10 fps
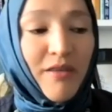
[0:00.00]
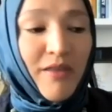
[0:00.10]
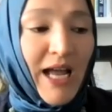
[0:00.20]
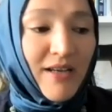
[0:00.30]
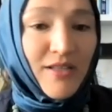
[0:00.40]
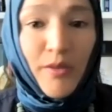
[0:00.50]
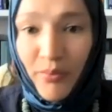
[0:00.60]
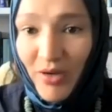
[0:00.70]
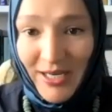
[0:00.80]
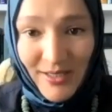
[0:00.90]
that
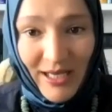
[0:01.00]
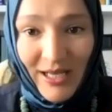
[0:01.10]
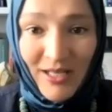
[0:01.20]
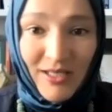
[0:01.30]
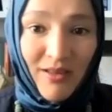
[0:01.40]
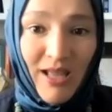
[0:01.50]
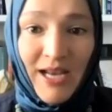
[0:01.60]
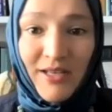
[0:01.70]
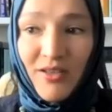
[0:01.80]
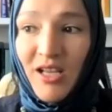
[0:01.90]
suppress us,
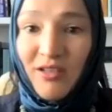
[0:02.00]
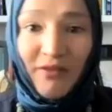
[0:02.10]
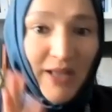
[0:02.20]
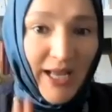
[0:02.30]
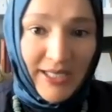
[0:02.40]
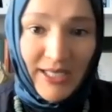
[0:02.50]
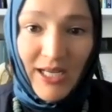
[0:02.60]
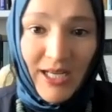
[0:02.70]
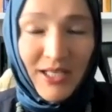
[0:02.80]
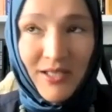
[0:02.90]
that divide
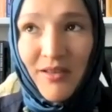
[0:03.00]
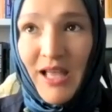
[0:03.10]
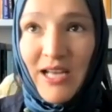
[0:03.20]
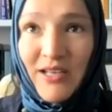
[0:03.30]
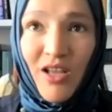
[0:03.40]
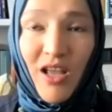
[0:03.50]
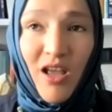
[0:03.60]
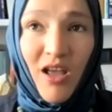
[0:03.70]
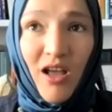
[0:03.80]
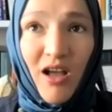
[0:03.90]
us, that
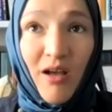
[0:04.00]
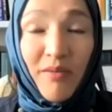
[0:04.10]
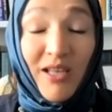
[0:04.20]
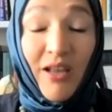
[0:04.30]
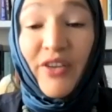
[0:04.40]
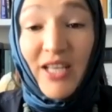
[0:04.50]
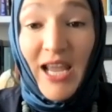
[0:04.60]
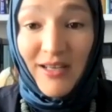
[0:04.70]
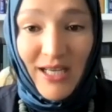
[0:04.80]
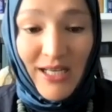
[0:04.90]

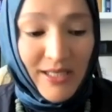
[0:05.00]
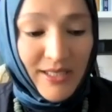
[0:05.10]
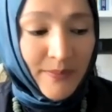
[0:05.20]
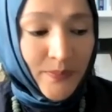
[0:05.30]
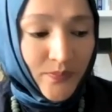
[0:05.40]
suffocate us.